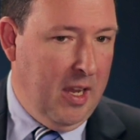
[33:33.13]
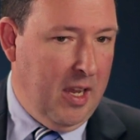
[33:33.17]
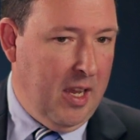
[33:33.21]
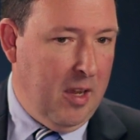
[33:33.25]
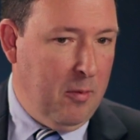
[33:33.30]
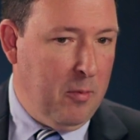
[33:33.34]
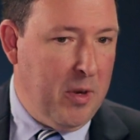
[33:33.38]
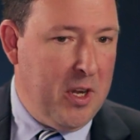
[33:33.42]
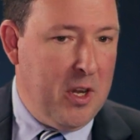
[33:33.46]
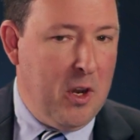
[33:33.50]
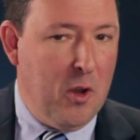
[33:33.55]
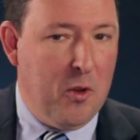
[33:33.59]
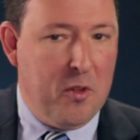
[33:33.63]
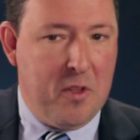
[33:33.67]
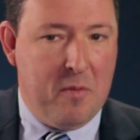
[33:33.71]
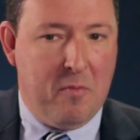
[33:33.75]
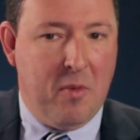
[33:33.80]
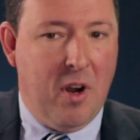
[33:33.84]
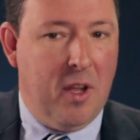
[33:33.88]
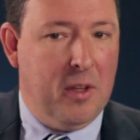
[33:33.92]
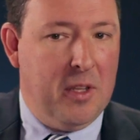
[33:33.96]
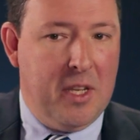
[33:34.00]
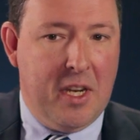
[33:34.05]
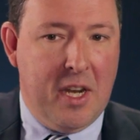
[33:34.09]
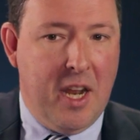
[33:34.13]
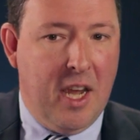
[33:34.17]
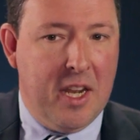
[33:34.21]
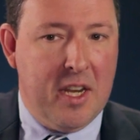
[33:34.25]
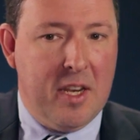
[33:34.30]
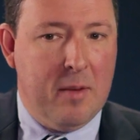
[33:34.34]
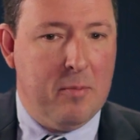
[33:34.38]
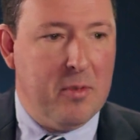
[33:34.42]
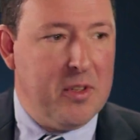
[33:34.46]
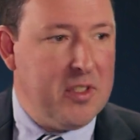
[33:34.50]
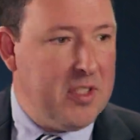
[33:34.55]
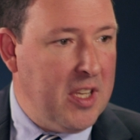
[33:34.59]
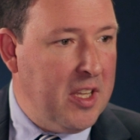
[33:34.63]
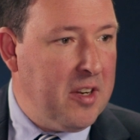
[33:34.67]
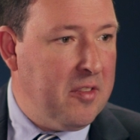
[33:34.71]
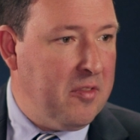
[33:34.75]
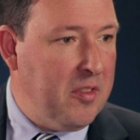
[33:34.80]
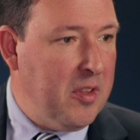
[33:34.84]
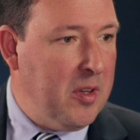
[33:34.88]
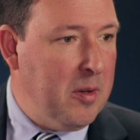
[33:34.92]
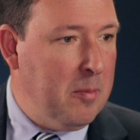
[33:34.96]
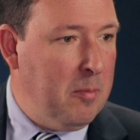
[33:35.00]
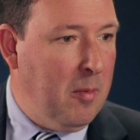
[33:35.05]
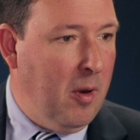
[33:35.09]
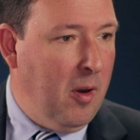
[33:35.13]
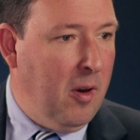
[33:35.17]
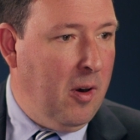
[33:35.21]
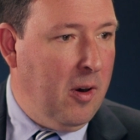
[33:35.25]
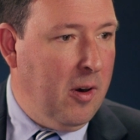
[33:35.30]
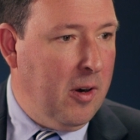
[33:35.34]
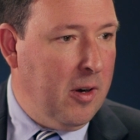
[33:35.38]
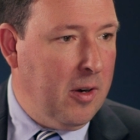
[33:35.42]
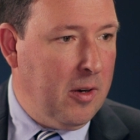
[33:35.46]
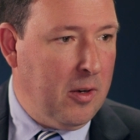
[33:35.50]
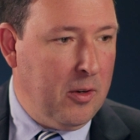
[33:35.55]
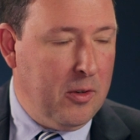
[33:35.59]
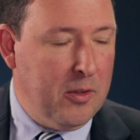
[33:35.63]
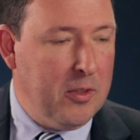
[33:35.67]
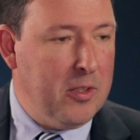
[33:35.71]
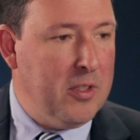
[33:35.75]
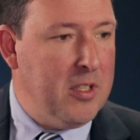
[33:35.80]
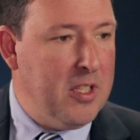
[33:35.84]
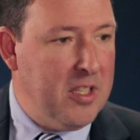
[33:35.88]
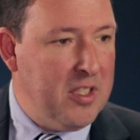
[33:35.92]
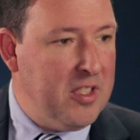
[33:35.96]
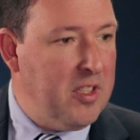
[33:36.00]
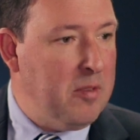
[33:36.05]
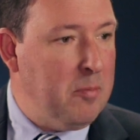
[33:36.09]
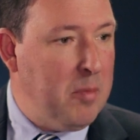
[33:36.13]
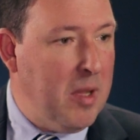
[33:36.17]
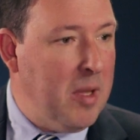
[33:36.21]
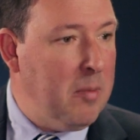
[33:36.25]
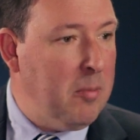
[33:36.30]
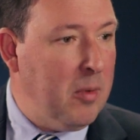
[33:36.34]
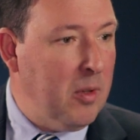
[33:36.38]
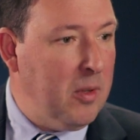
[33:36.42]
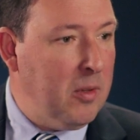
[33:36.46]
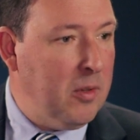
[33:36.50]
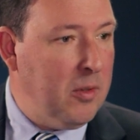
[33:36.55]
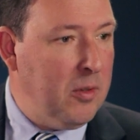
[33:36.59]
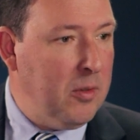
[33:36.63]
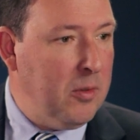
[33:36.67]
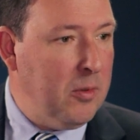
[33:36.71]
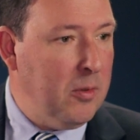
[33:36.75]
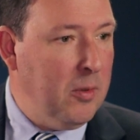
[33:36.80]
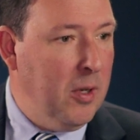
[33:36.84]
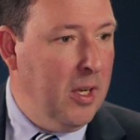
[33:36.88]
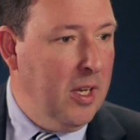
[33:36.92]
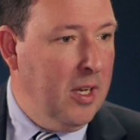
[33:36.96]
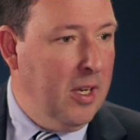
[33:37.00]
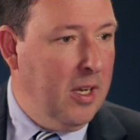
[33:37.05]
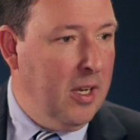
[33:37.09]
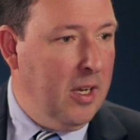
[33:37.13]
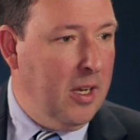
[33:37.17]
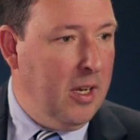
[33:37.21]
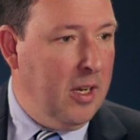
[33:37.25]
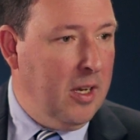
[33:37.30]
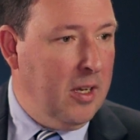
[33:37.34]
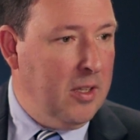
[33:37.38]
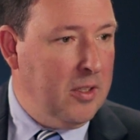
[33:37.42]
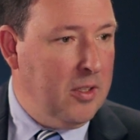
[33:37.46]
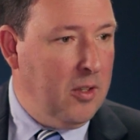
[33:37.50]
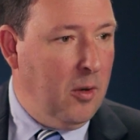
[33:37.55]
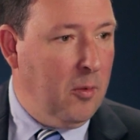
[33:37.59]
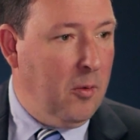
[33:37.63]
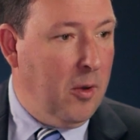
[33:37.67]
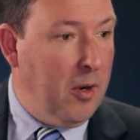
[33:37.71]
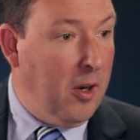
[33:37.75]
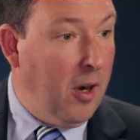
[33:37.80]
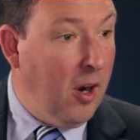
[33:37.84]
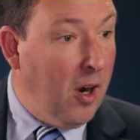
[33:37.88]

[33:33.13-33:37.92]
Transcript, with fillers: And we know that probably 90% of them are good, decent people who uh, don't want